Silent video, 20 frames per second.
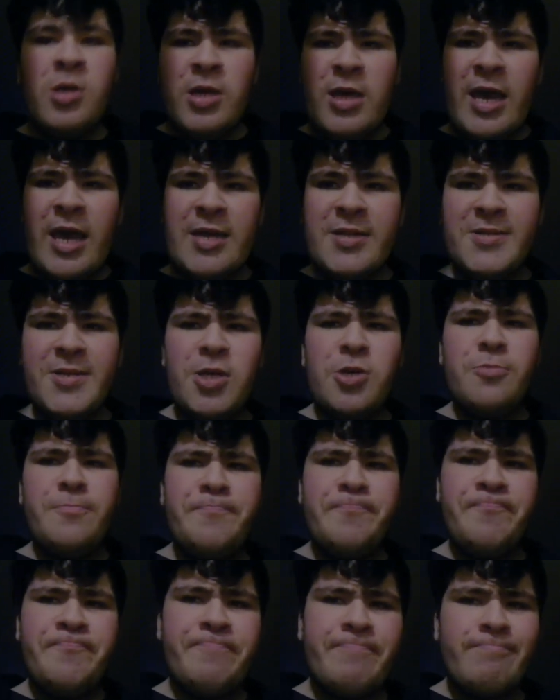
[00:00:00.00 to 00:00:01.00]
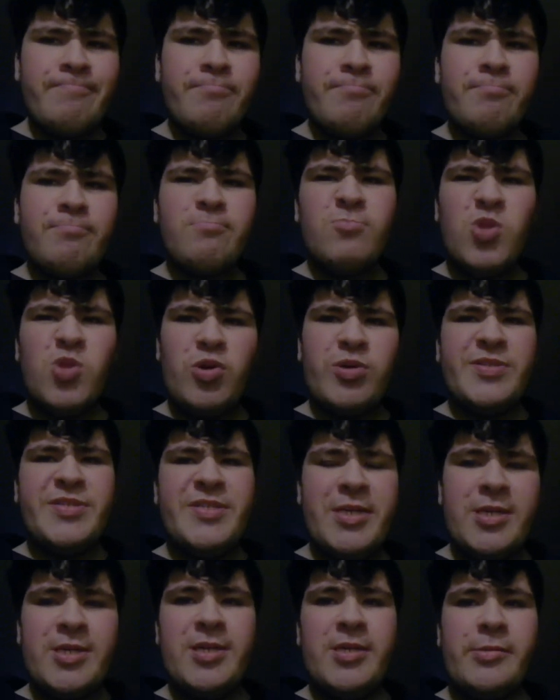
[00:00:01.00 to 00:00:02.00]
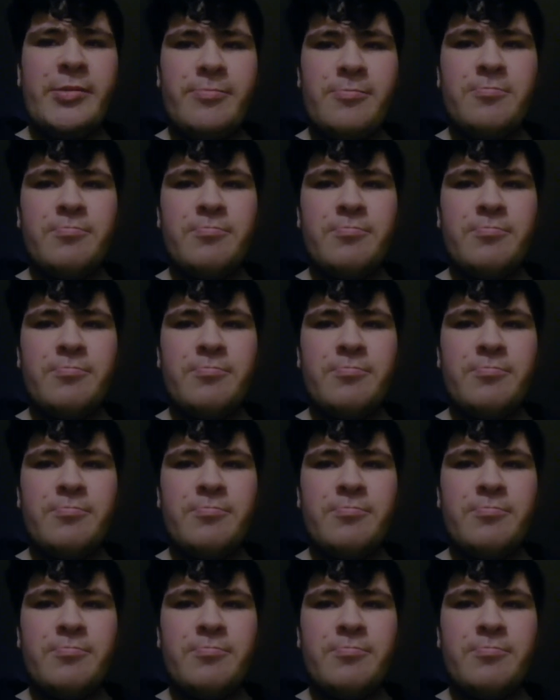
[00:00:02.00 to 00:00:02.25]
And you, you're a dicky.